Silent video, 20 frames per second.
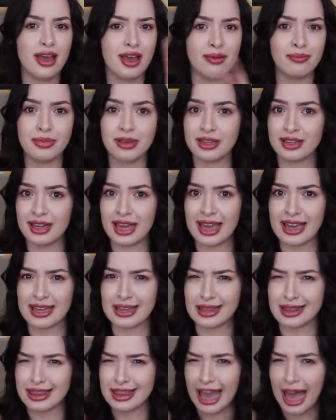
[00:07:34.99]
and be
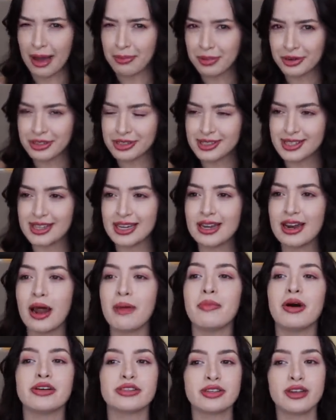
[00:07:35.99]
like that person.
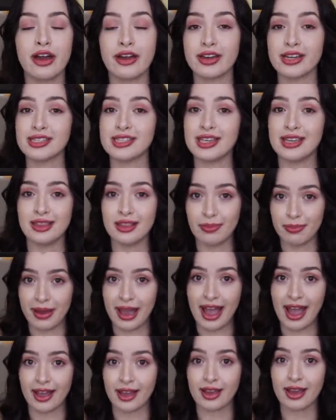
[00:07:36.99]
I'm also not gonna sit in the
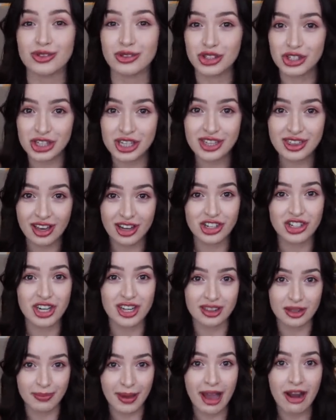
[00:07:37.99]
back. So she thought
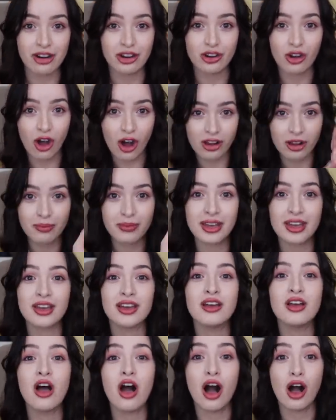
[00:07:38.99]
she had the power to call on
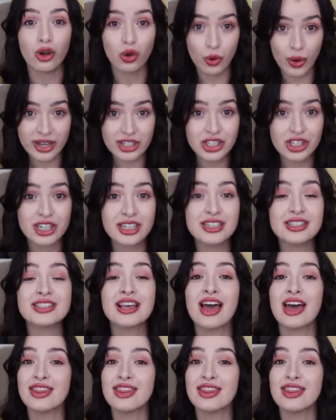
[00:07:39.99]
me on questions